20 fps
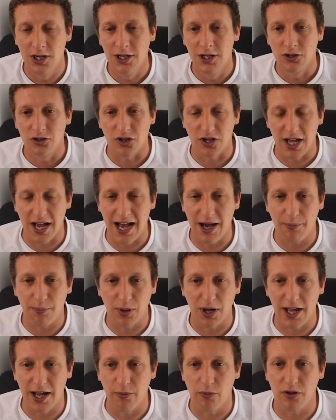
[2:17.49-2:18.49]
So they are
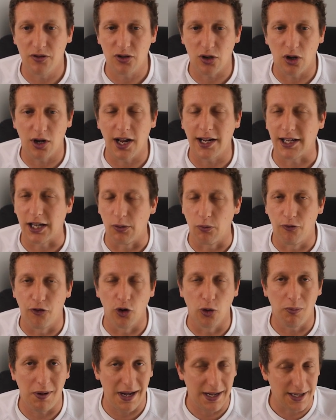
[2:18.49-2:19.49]
playing with sort of like a
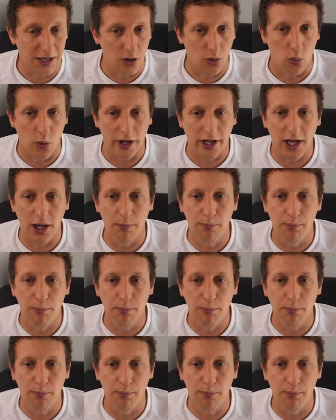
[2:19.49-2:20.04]
fullback and a winger.